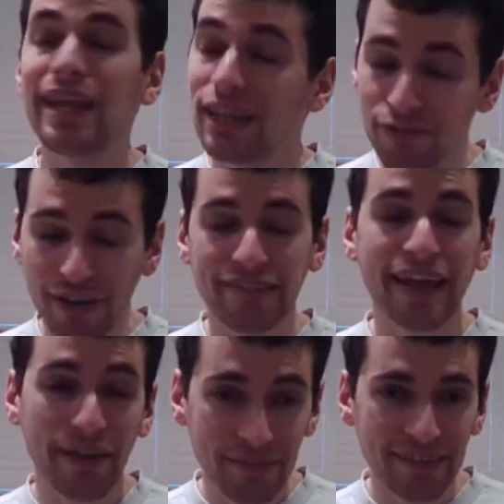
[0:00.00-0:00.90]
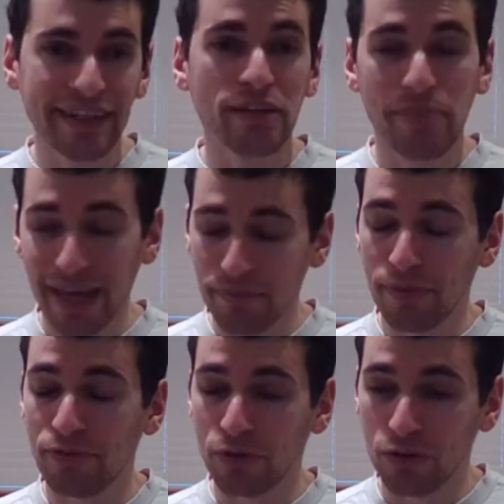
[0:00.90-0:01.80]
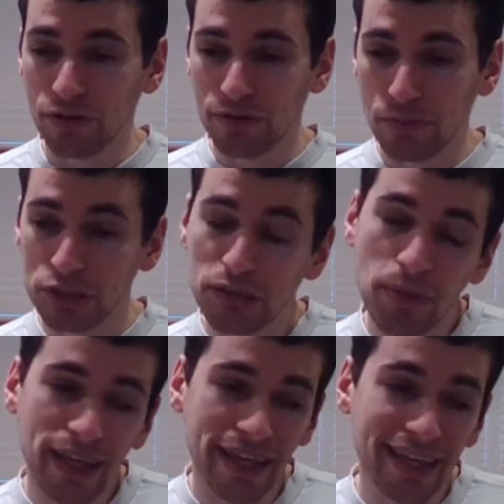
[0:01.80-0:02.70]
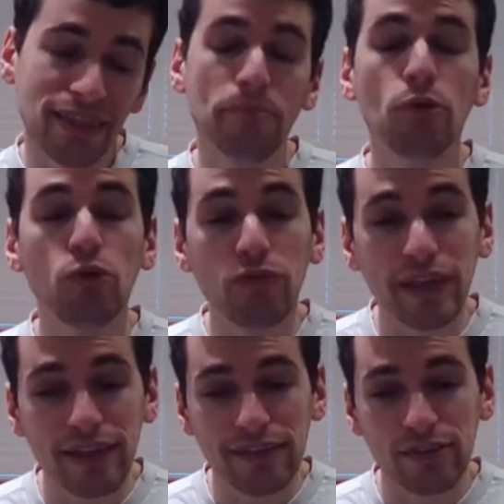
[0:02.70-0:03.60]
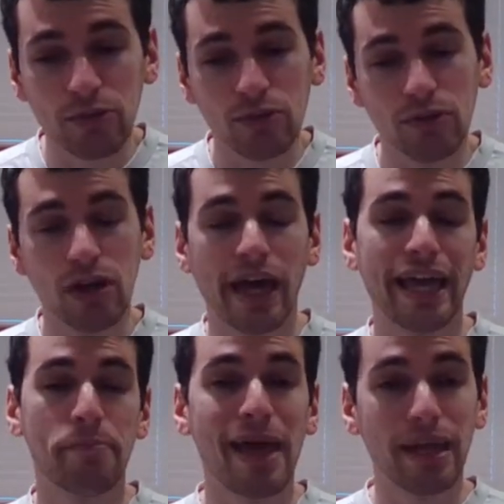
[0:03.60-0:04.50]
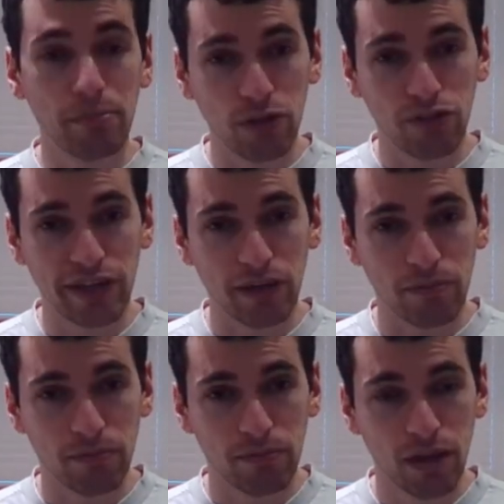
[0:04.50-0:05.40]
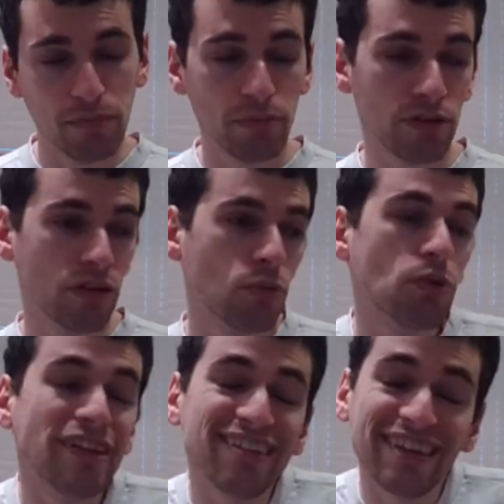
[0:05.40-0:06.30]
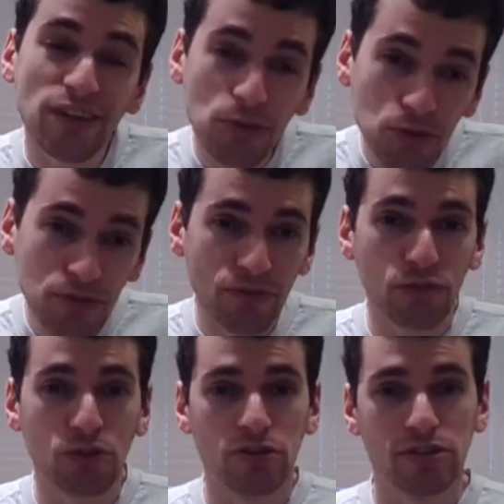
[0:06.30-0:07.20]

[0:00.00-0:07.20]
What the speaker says: of us have seen a pen before, possibly in the movies or a pen museum. But what is it used for?